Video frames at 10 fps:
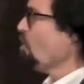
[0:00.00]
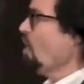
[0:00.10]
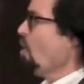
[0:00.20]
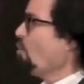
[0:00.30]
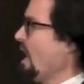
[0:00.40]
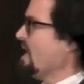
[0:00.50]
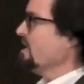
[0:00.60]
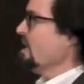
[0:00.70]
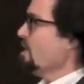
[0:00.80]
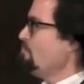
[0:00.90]
So
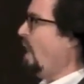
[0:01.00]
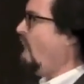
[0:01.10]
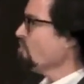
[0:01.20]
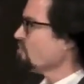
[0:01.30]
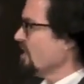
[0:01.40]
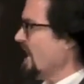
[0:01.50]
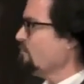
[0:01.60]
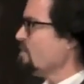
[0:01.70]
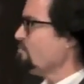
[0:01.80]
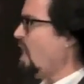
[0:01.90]
when
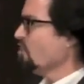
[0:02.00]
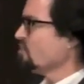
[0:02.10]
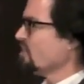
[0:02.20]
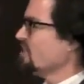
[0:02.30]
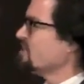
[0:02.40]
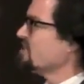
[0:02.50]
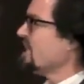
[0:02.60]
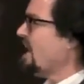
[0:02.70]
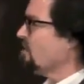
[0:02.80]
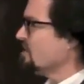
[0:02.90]
Henry Paulson can
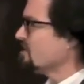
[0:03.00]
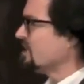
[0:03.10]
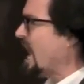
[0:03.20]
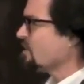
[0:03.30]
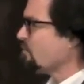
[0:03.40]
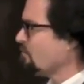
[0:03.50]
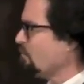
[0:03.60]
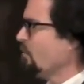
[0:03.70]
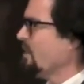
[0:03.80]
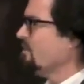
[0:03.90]
sell his stocks
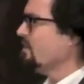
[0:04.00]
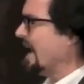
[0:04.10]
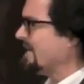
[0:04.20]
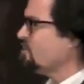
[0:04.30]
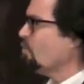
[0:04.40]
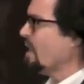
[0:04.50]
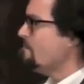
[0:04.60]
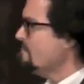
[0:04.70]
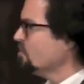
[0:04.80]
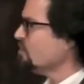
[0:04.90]
for
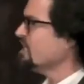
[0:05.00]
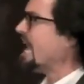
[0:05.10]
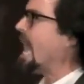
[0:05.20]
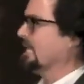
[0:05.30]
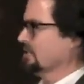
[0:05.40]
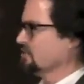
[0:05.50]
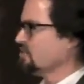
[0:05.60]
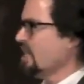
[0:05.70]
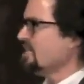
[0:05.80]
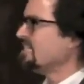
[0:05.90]
$491 million
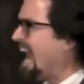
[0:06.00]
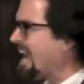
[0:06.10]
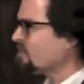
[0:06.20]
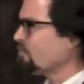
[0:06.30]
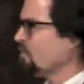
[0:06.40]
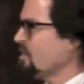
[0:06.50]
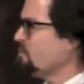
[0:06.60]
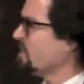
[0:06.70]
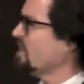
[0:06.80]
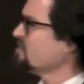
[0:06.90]

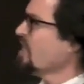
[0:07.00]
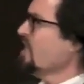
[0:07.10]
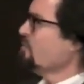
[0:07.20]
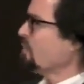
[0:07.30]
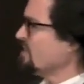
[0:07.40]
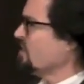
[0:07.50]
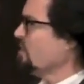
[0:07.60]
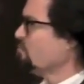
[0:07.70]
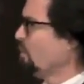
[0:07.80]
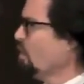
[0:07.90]
tax-free because
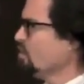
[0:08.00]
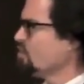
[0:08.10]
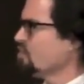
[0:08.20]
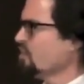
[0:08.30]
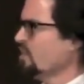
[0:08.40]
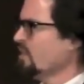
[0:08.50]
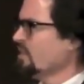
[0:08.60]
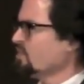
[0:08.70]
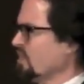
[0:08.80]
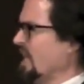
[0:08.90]
President Bush
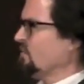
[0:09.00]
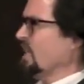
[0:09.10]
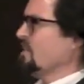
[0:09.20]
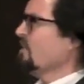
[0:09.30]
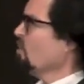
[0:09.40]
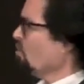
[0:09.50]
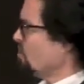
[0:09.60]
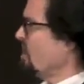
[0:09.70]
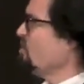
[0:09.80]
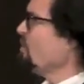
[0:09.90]
said
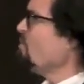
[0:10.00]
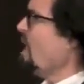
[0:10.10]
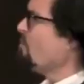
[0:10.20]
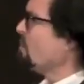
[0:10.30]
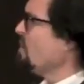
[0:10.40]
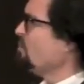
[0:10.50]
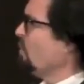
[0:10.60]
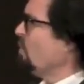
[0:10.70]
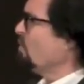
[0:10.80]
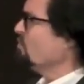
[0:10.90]
that, gee, we want
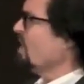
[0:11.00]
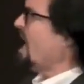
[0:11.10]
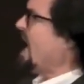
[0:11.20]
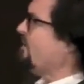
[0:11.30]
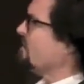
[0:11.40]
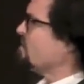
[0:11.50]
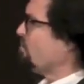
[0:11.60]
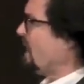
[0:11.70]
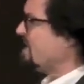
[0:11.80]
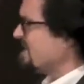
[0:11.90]
people not
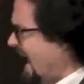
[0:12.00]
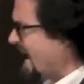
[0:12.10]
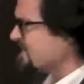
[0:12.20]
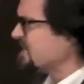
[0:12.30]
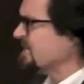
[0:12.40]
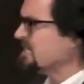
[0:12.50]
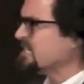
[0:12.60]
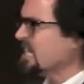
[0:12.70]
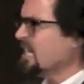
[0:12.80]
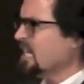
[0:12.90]
having to pay
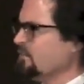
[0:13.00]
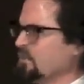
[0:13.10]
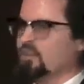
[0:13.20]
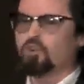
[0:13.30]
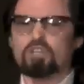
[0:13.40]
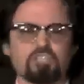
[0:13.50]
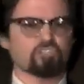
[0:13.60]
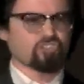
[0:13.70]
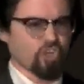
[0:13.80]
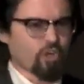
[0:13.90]
taxes if they're
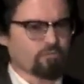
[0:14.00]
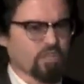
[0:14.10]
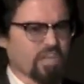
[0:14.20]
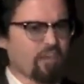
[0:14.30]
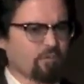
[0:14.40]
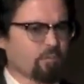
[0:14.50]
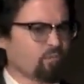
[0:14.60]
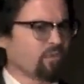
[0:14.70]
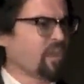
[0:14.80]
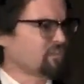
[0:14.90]
going to serve the
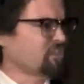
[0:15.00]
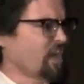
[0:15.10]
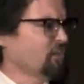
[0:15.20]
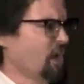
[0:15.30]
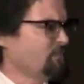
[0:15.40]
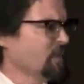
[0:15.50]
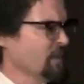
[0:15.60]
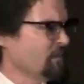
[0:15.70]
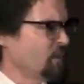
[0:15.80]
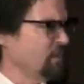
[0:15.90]
government when they sell
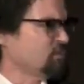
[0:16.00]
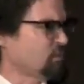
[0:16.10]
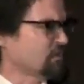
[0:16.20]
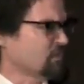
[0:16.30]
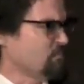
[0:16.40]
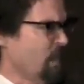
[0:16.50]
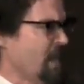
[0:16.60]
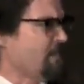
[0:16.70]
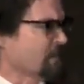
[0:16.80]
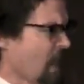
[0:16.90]
off their interest that
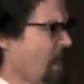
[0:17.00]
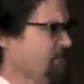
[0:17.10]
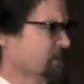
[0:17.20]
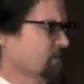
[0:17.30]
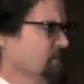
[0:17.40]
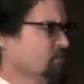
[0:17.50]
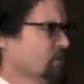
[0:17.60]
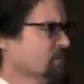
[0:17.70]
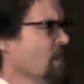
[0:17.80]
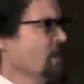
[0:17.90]
might have a conflict of
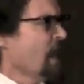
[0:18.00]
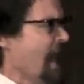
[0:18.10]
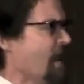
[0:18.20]
interest.